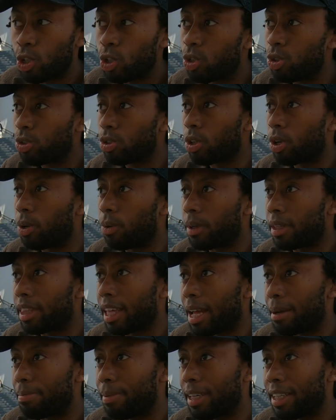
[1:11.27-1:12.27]
So with
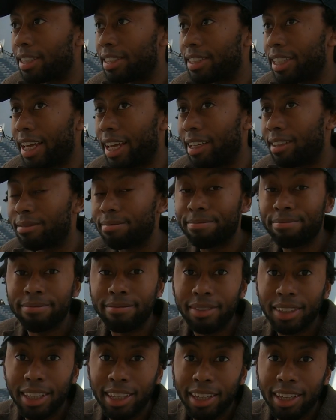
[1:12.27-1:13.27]
that being said,
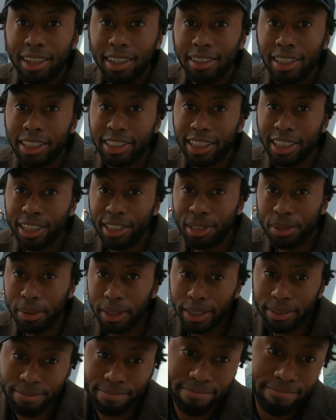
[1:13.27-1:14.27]
let's get into it.